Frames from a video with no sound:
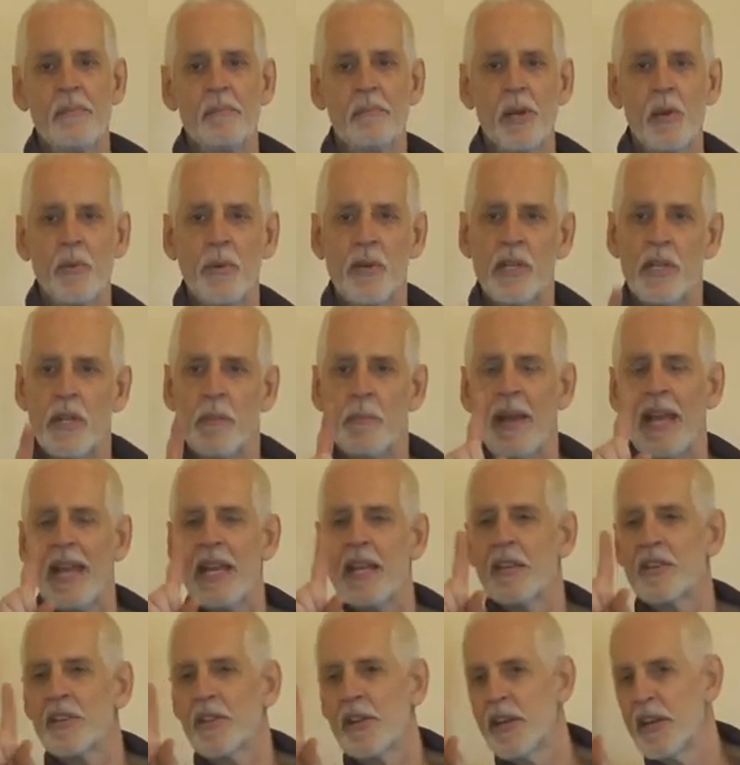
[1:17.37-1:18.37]
But when the
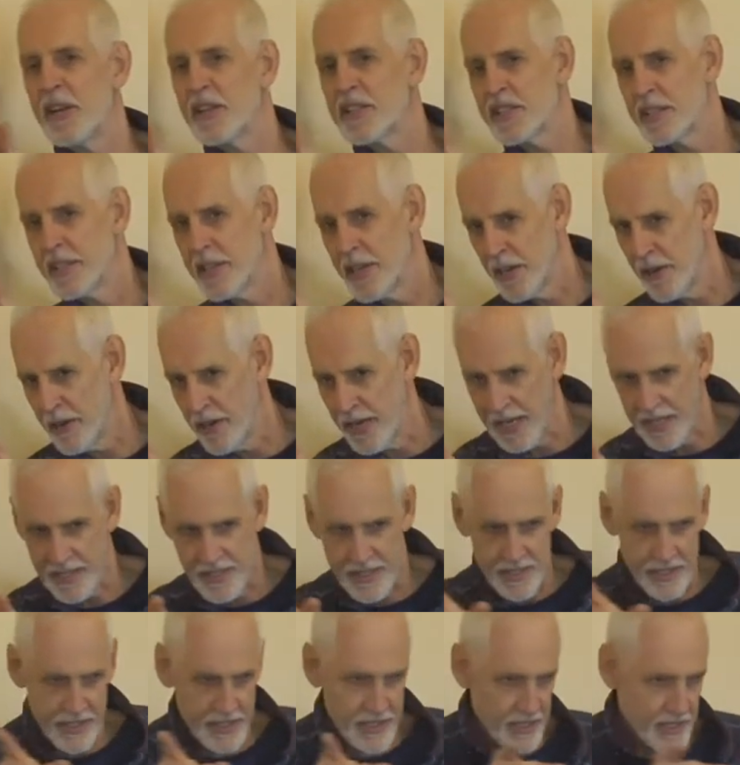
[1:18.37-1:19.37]
man turns and
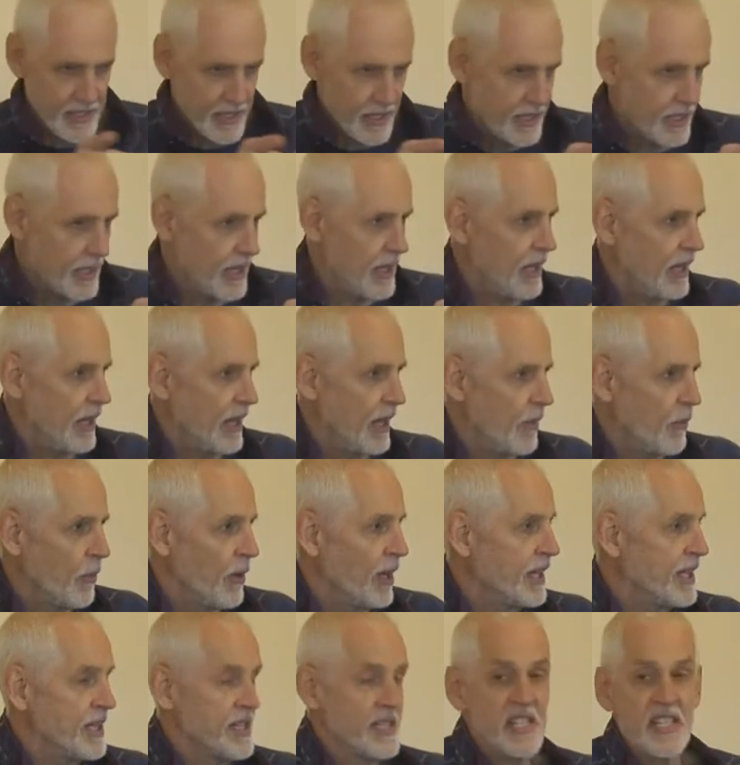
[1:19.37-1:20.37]
directs his, uh,
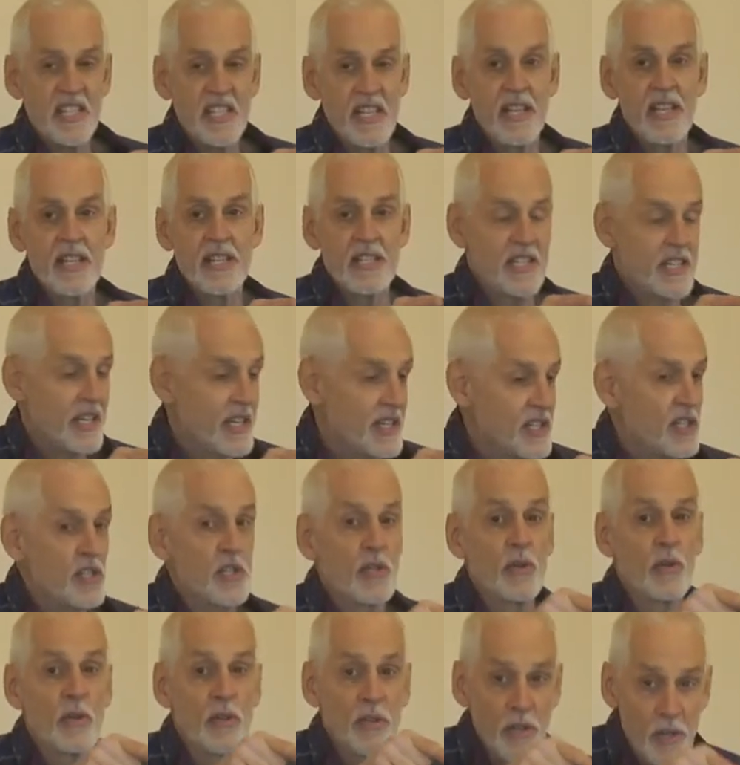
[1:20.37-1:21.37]
what his say, says
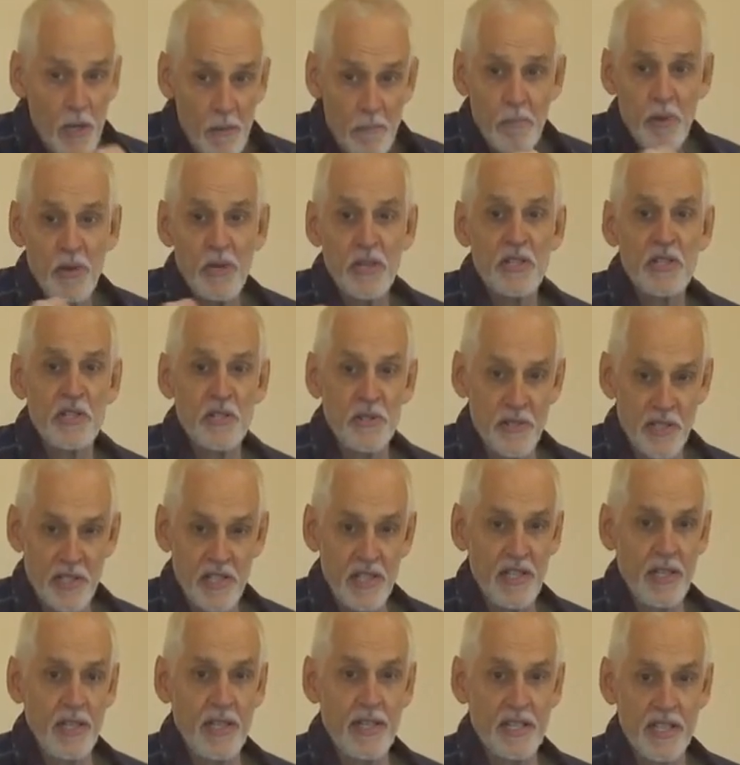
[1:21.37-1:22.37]
to your personal
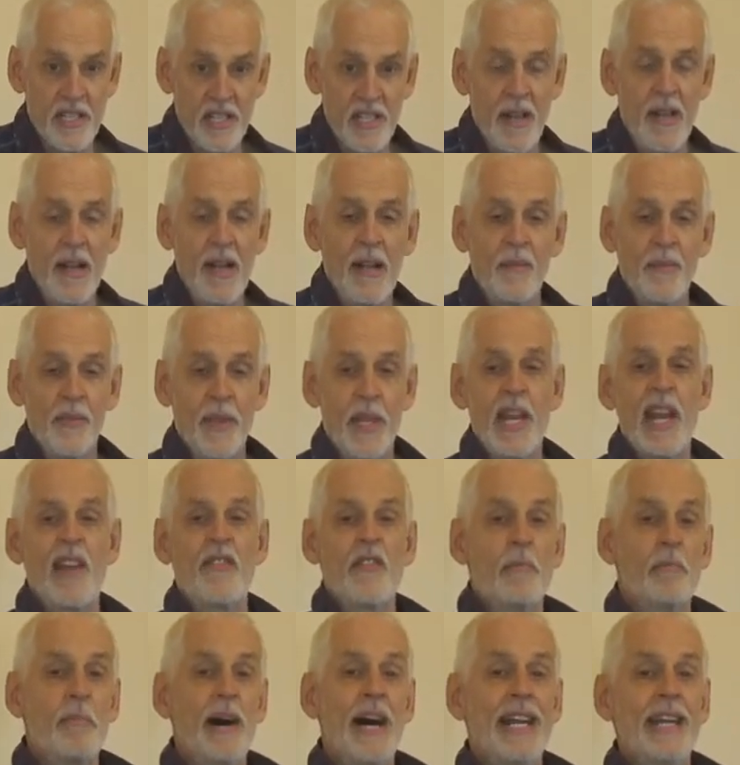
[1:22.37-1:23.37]
sins, then
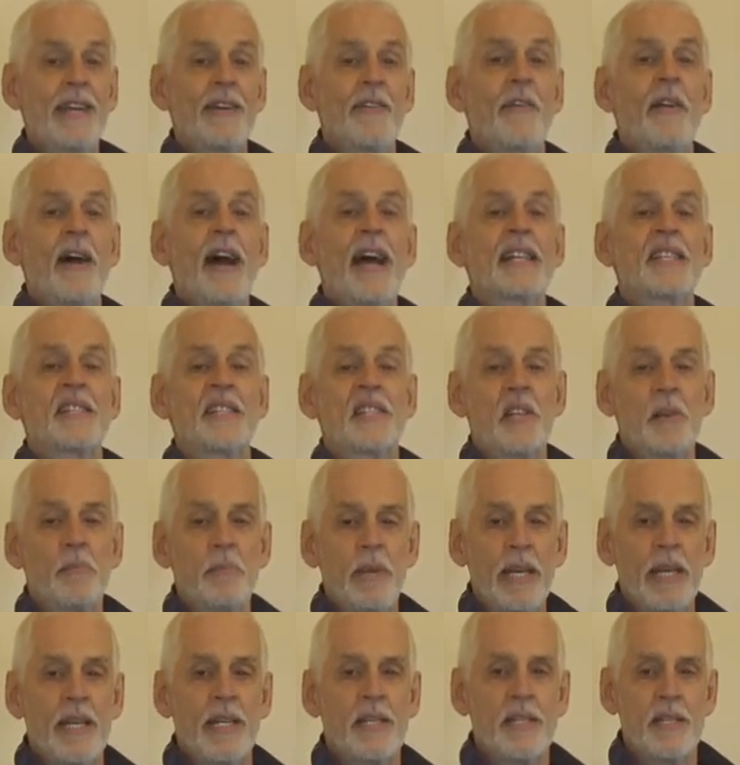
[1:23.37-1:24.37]
everybody rises up
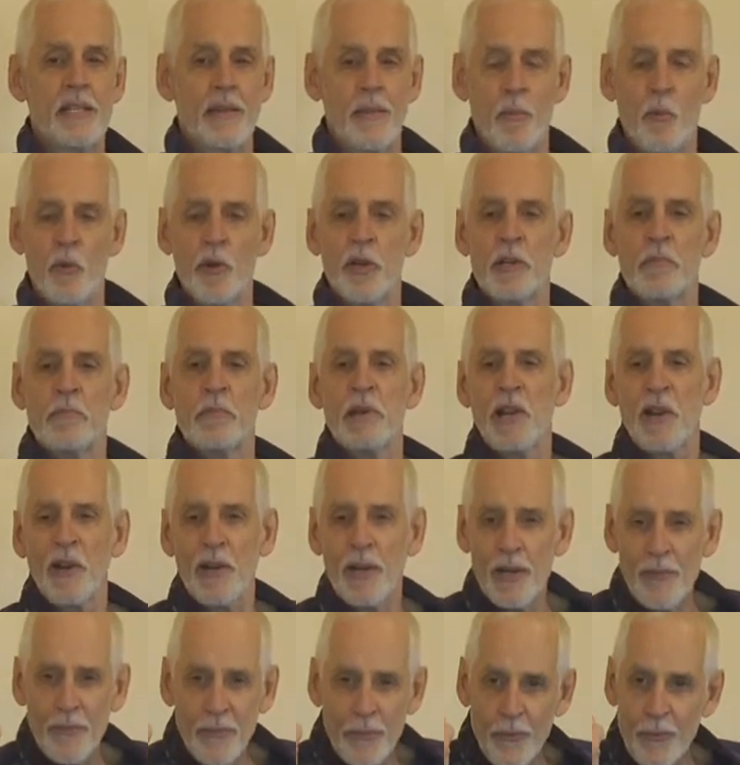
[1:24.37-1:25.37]
against him. William
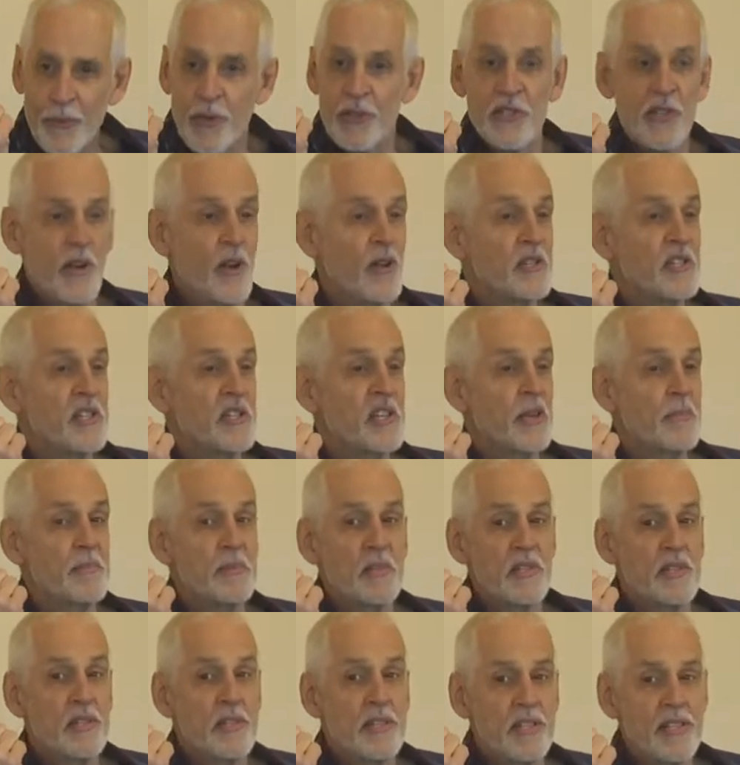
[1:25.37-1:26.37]
Miller was all
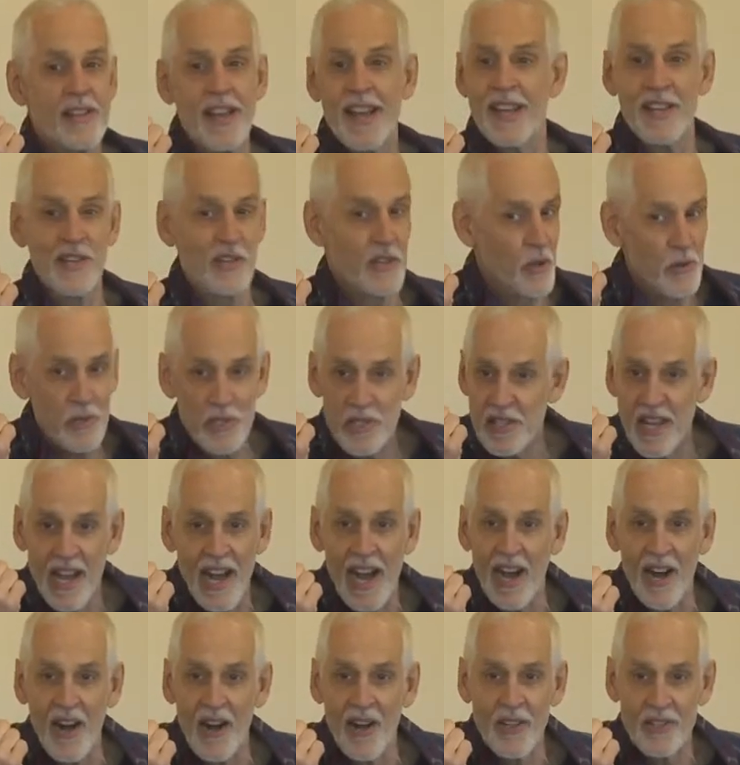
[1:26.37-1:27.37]
substance and no
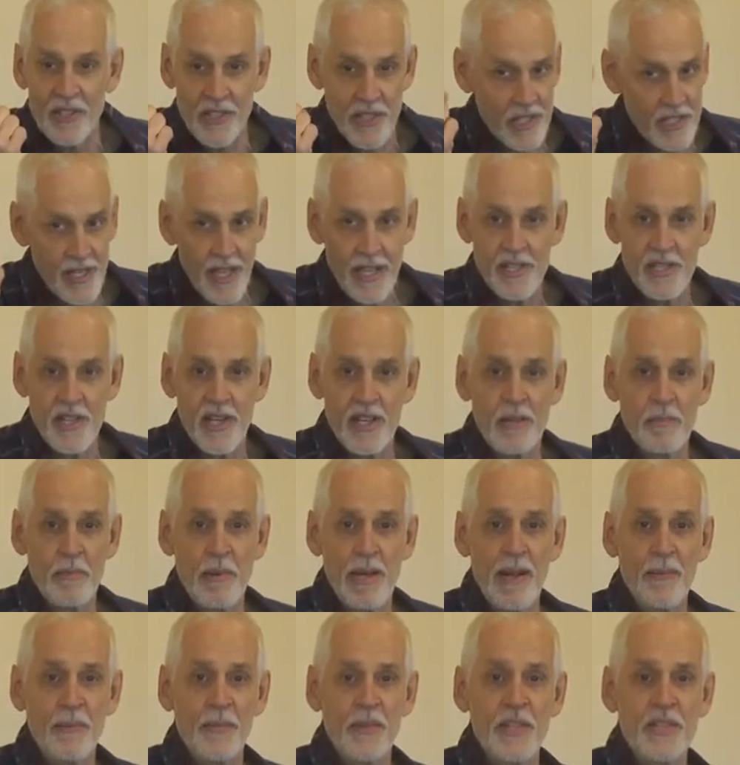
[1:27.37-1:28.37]
style, just like John the
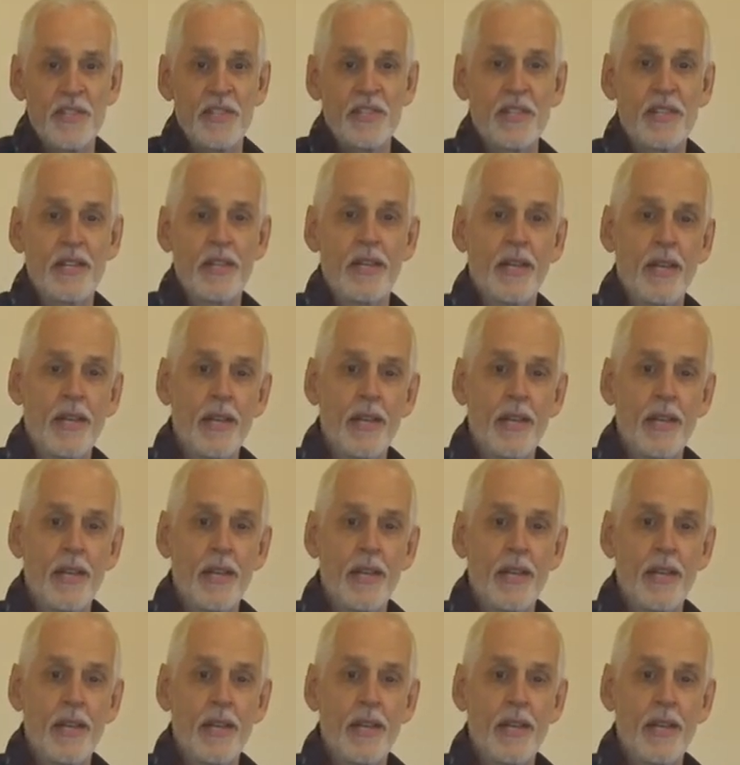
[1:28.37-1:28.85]
Baptist.